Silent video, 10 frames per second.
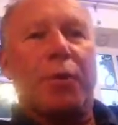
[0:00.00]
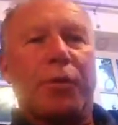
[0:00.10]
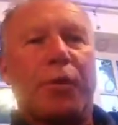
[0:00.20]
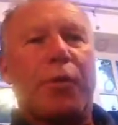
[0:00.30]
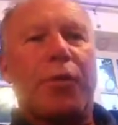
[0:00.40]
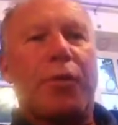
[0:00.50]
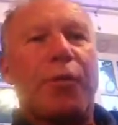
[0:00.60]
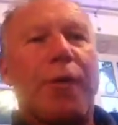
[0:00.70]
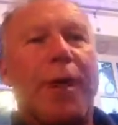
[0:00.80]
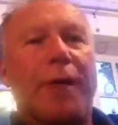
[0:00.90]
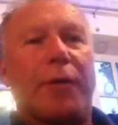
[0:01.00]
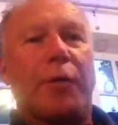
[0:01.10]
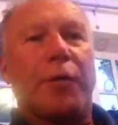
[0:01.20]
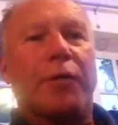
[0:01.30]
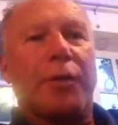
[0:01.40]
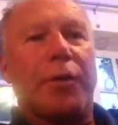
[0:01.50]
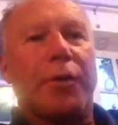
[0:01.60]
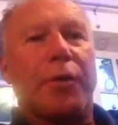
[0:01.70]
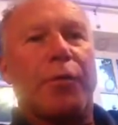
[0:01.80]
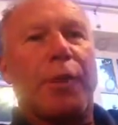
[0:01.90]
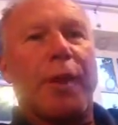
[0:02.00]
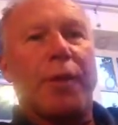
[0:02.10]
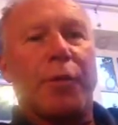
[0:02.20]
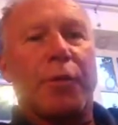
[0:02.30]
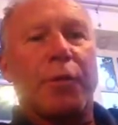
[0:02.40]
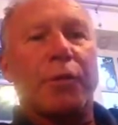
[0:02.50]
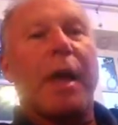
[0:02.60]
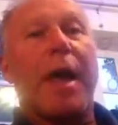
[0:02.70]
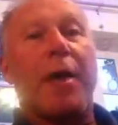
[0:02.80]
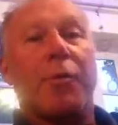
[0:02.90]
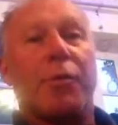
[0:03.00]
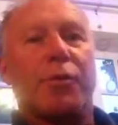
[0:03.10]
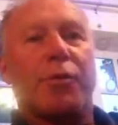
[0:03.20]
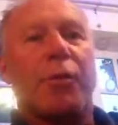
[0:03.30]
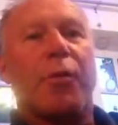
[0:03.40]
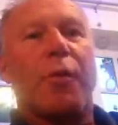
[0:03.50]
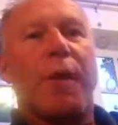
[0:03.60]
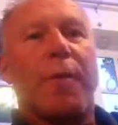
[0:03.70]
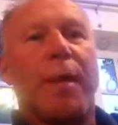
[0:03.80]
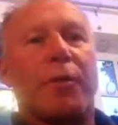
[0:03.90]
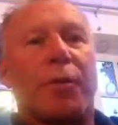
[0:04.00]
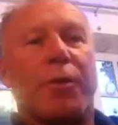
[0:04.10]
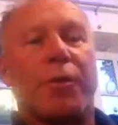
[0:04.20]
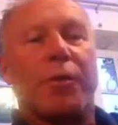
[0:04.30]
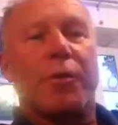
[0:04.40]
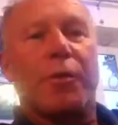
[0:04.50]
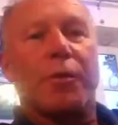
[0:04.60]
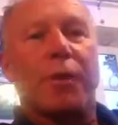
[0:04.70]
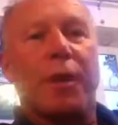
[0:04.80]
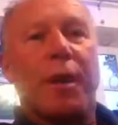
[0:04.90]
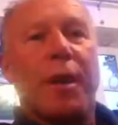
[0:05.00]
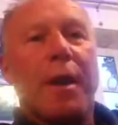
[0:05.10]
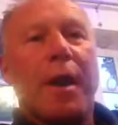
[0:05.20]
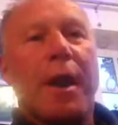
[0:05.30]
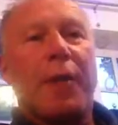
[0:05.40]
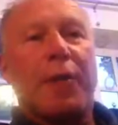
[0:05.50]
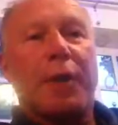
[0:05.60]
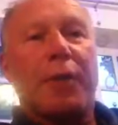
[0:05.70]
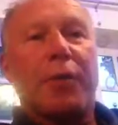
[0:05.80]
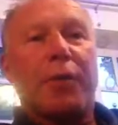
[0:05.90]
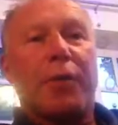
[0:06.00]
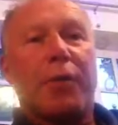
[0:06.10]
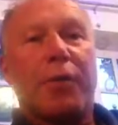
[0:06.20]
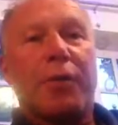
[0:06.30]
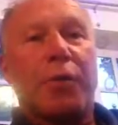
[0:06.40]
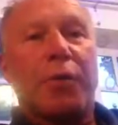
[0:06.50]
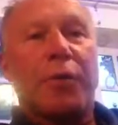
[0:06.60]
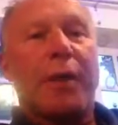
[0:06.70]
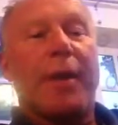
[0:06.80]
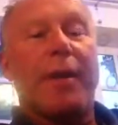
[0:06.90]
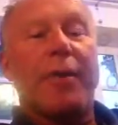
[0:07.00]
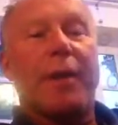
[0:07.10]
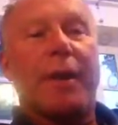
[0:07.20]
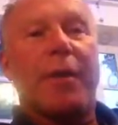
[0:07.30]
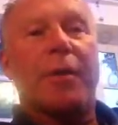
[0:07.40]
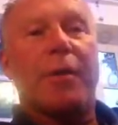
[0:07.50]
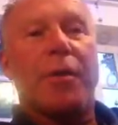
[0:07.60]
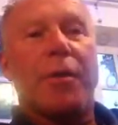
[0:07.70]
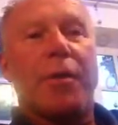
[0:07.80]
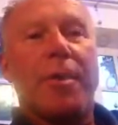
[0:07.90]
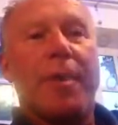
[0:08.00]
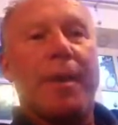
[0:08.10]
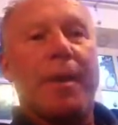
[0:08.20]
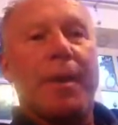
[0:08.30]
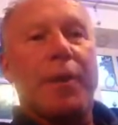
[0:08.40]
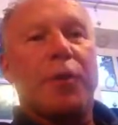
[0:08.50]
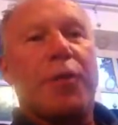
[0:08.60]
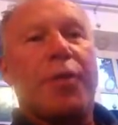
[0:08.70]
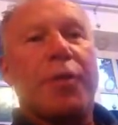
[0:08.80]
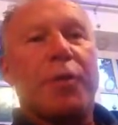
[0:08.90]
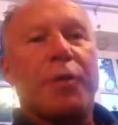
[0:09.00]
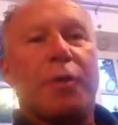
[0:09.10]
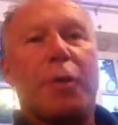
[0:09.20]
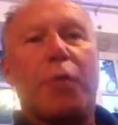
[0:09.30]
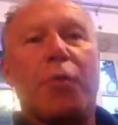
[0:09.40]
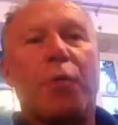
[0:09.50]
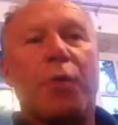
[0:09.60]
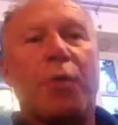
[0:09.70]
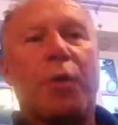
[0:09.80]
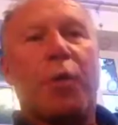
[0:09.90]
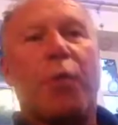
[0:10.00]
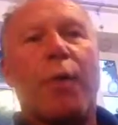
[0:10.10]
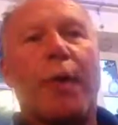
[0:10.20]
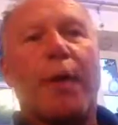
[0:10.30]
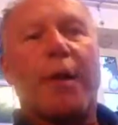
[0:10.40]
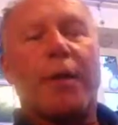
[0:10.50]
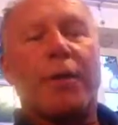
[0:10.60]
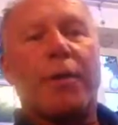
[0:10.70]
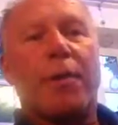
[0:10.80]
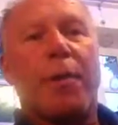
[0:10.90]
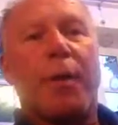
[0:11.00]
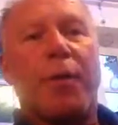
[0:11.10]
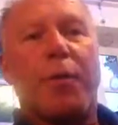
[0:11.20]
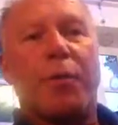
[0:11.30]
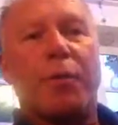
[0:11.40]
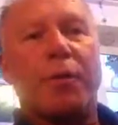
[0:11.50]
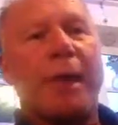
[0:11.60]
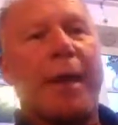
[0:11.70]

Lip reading: with Jonathan Royal to go on Jonathan Royal's course, I would strongly recommend Jonathan's course. I train on Jonathan's course and it is second to none. Jonathan knows all the rules, all the regulations about hypnosis,